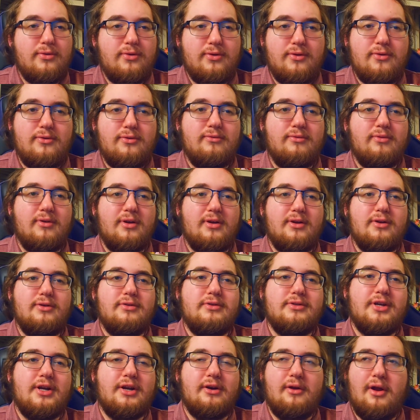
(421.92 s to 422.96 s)
soon for a new
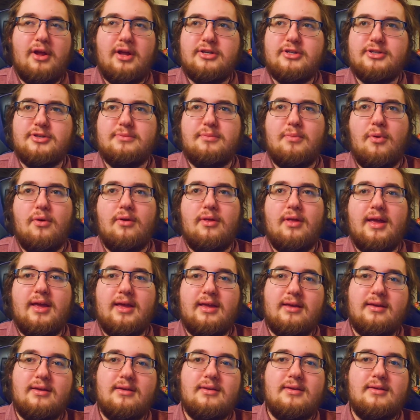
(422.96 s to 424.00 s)
generation, more like
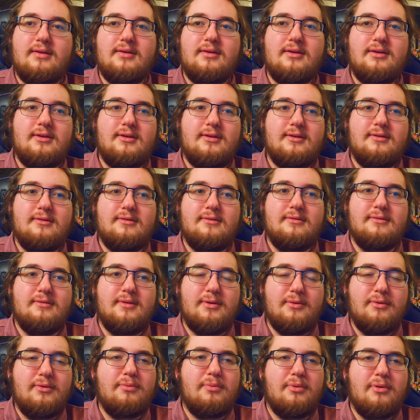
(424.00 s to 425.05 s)

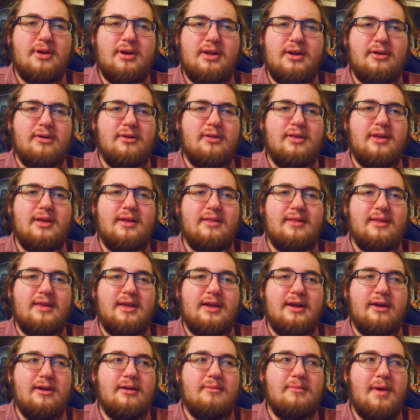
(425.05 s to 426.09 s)
it was pretty early in the
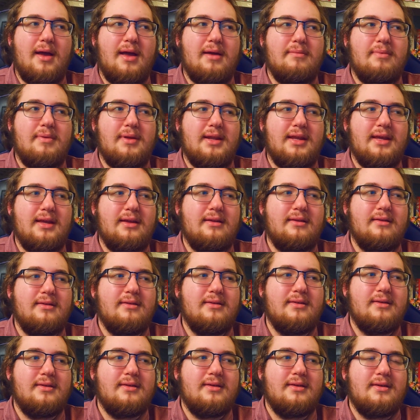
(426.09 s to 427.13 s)
year in my opinion.
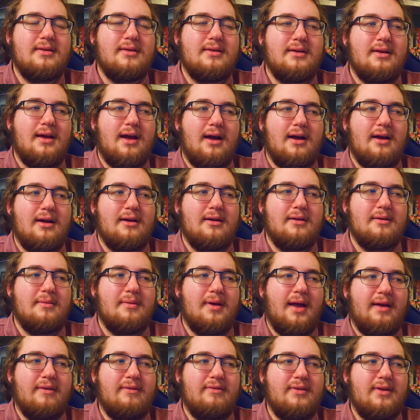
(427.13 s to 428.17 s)

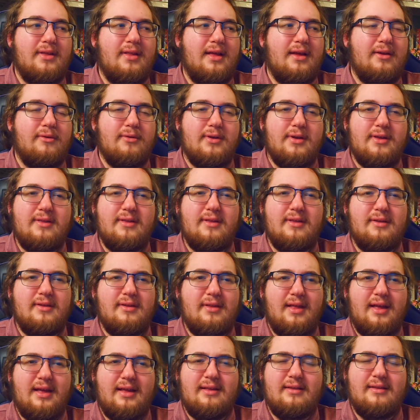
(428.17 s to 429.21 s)
I feel like
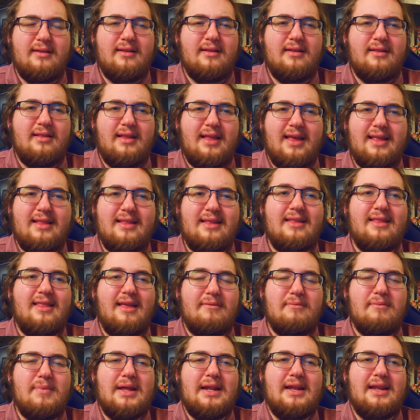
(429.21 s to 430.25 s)
lately
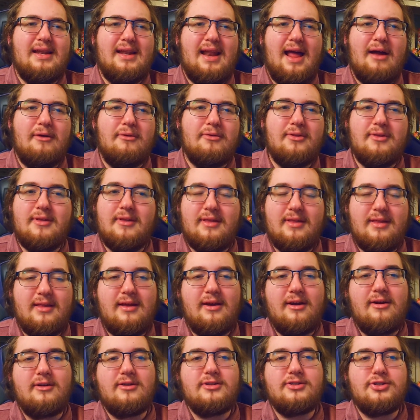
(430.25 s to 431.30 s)
they've been announced in
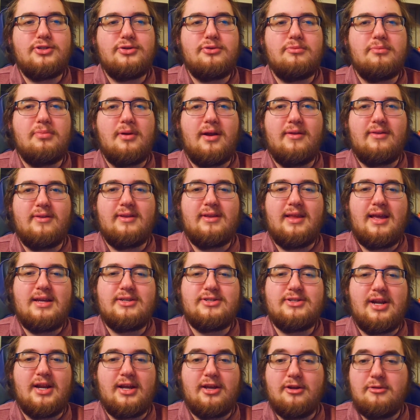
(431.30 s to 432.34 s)
their June
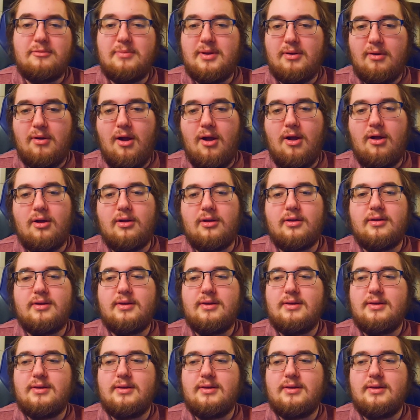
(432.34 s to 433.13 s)
presentation. I could be wrong.